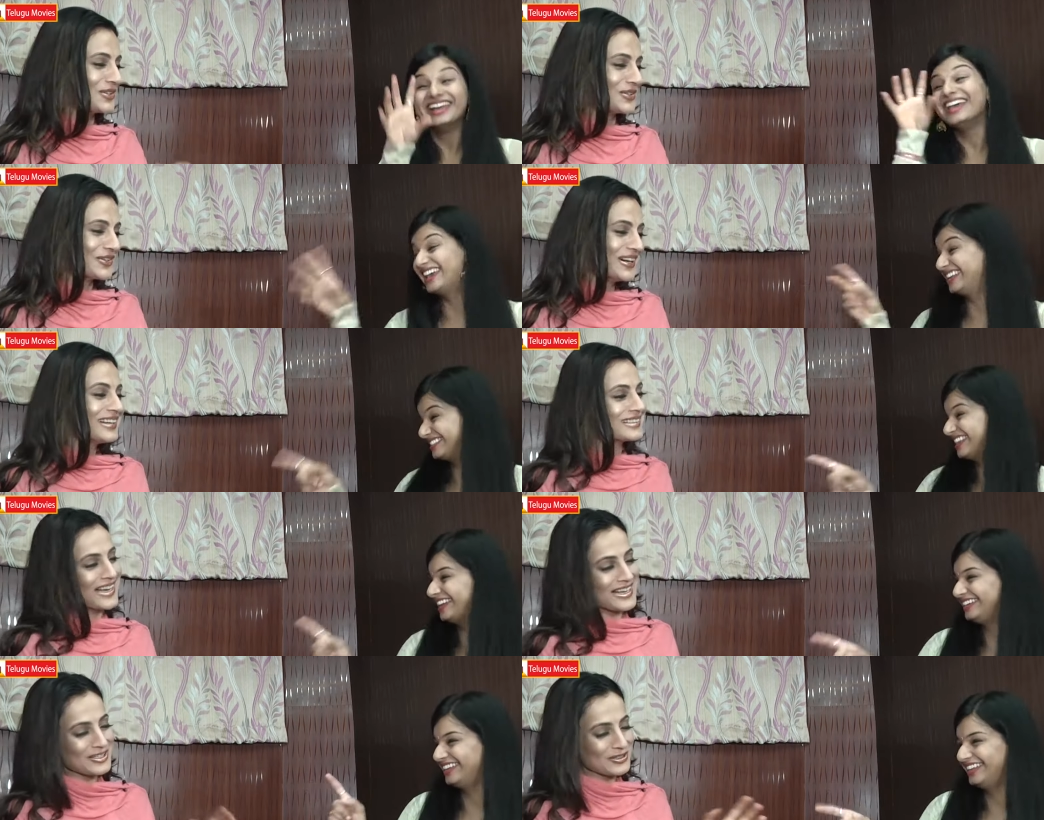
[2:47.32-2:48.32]
Speaker 1: you. Exactly. There
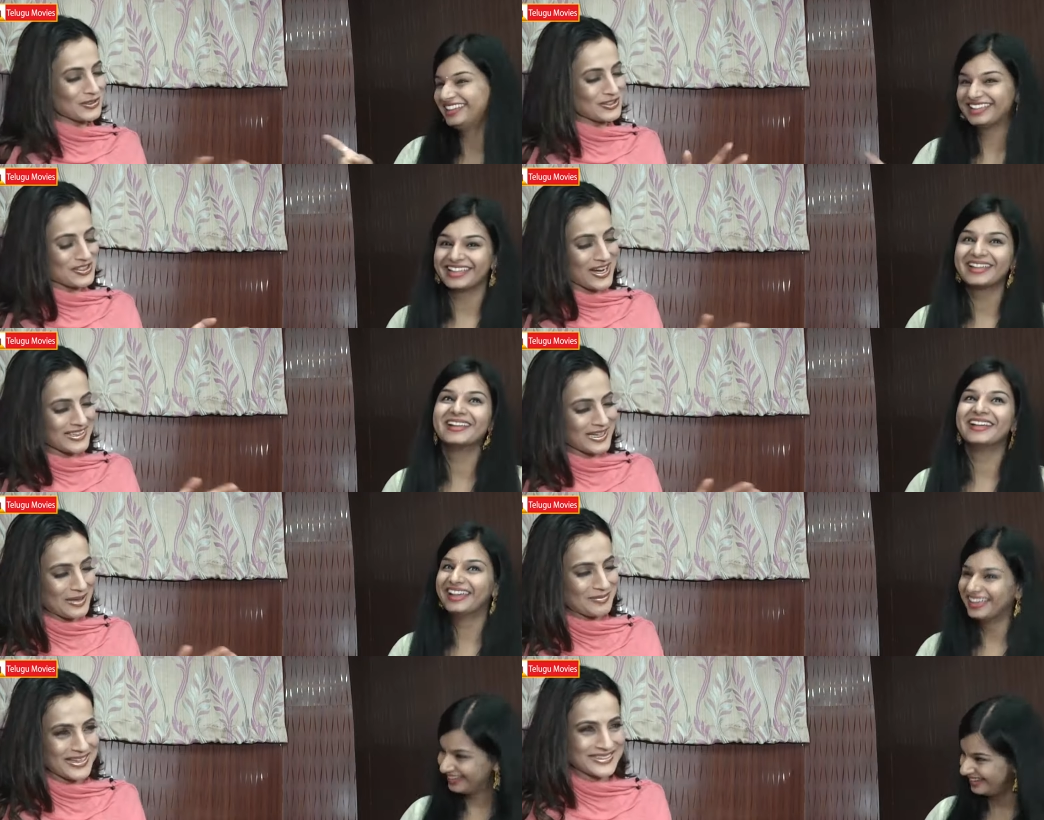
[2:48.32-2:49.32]
you could share the
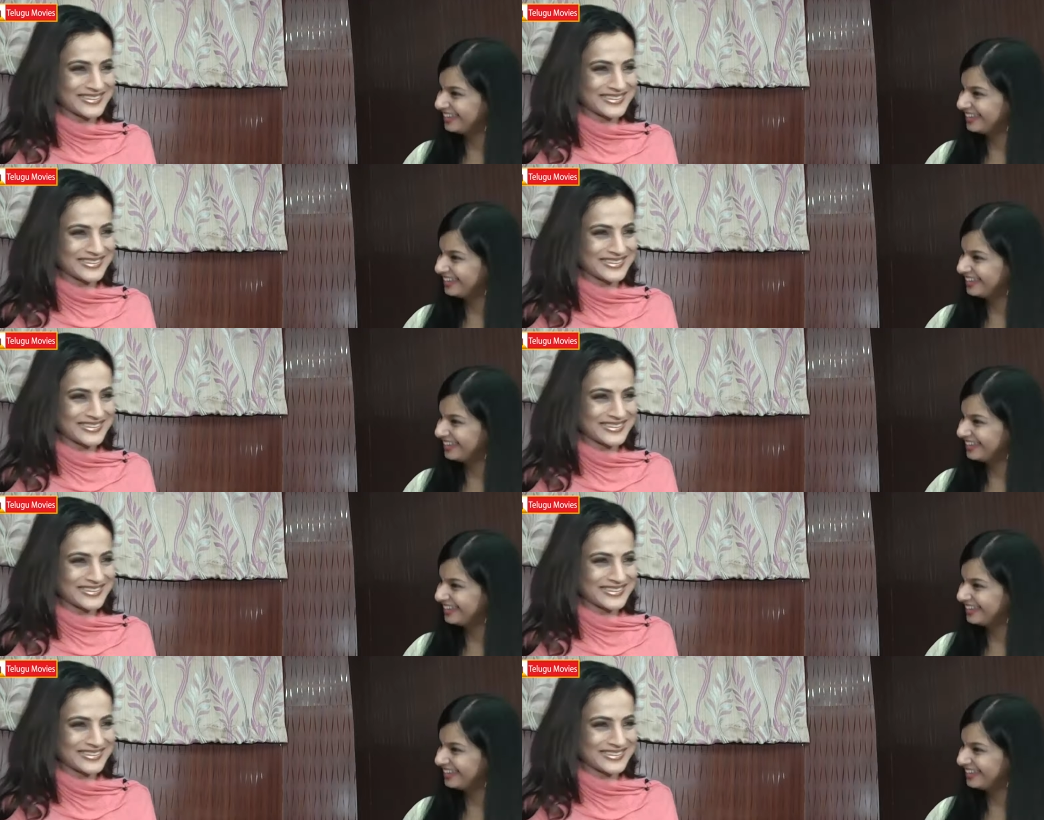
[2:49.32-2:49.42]
limelight.